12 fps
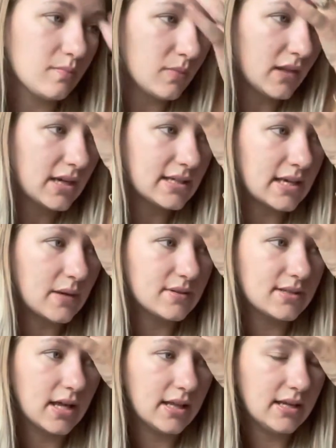because I was
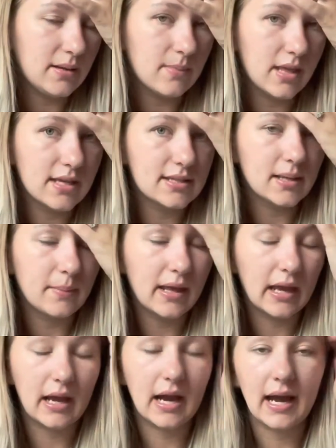telling him this. I'm
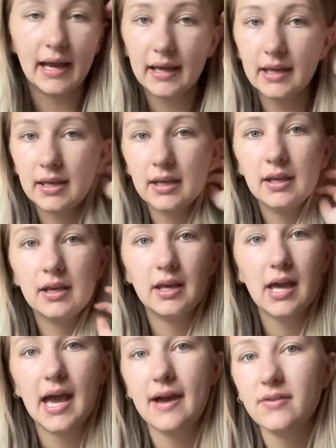like, I
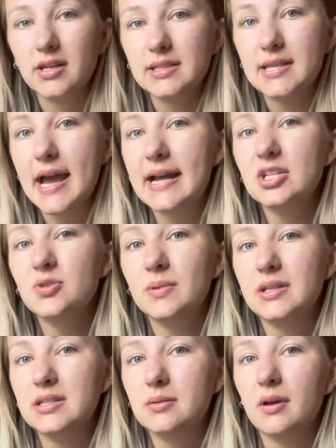have an
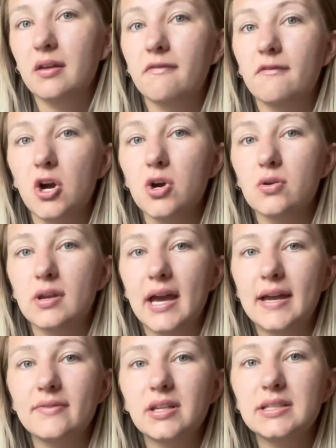attachment to my phone.
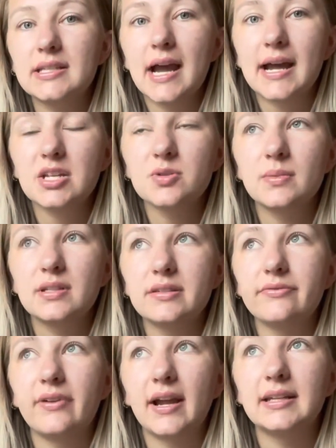I have an attachment
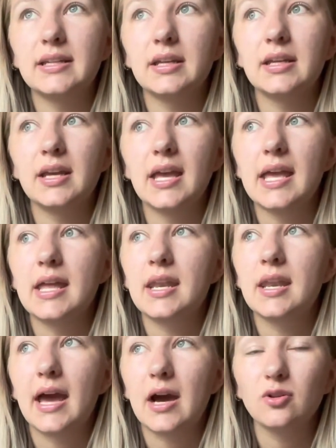to finding
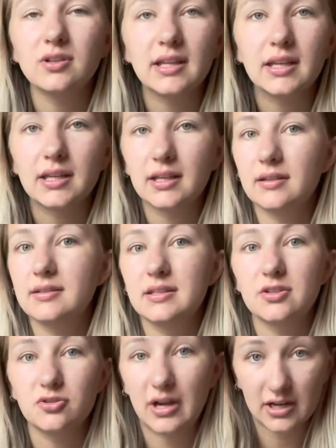an outlet, a
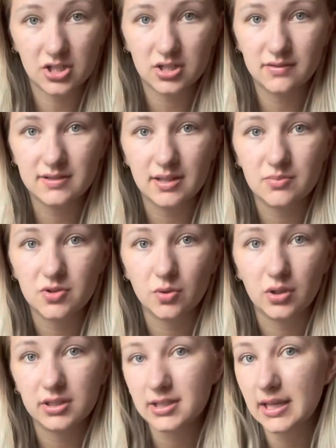distraction of some
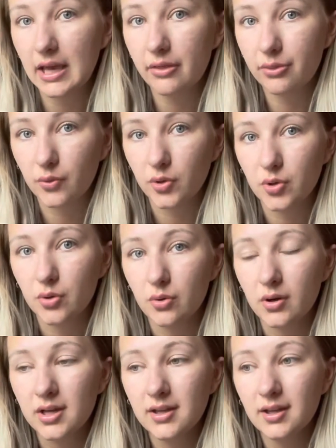sort to get
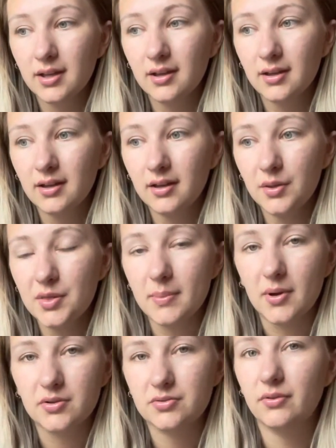through the
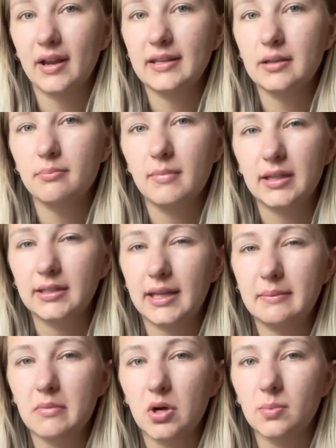most random
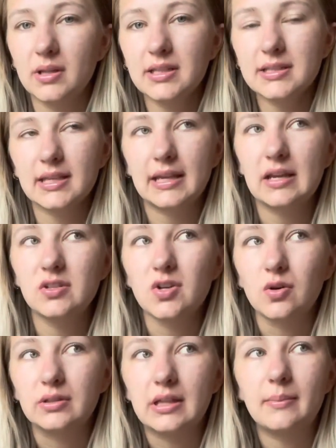mundane moments. Like, I
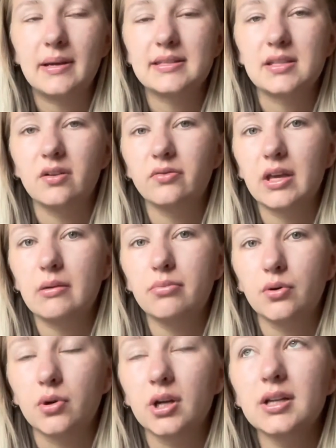don't let myself get
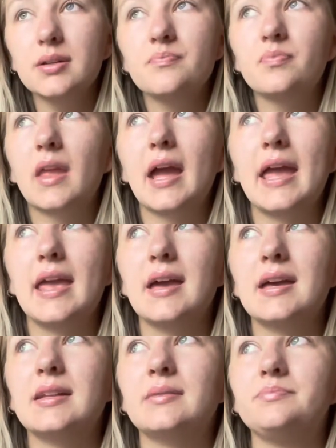bored,
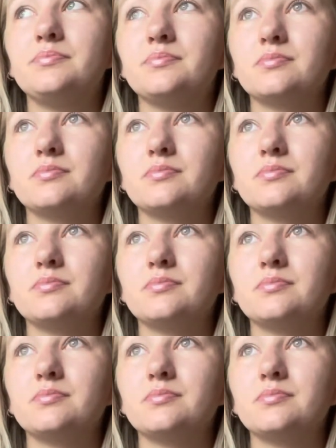and